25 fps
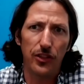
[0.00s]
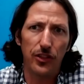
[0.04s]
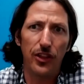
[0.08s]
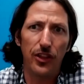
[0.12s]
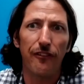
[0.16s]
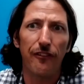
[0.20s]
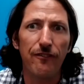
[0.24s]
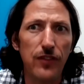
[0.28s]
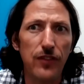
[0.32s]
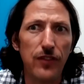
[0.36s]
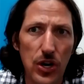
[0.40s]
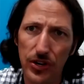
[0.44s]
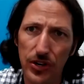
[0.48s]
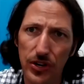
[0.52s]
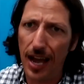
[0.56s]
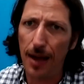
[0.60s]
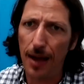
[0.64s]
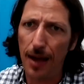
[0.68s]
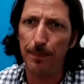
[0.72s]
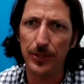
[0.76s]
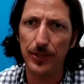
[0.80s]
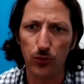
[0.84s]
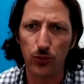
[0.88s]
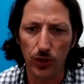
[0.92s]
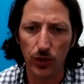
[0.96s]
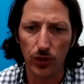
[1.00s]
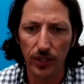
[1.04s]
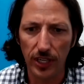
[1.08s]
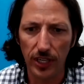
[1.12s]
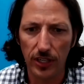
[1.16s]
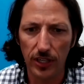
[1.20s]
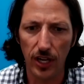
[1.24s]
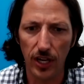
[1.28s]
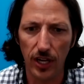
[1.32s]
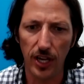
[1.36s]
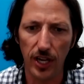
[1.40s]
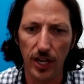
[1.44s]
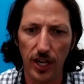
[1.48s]
phone app is really
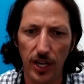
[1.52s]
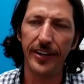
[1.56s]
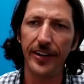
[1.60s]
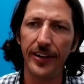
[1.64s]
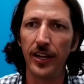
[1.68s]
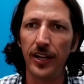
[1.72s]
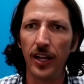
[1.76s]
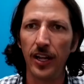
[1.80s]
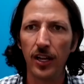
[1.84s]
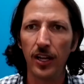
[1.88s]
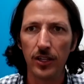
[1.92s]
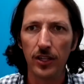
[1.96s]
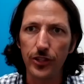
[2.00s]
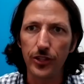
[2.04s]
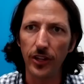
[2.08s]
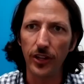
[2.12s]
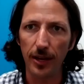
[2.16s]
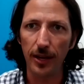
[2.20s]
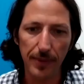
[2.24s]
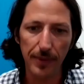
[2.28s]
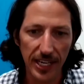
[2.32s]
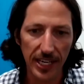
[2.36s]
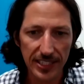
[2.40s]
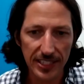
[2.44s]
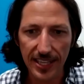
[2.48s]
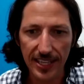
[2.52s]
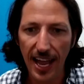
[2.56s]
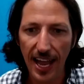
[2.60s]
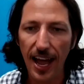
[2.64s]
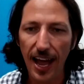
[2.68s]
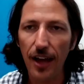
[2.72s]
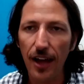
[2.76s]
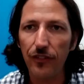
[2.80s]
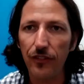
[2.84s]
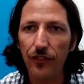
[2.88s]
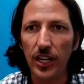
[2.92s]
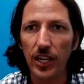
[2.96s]
good. So like, my staff they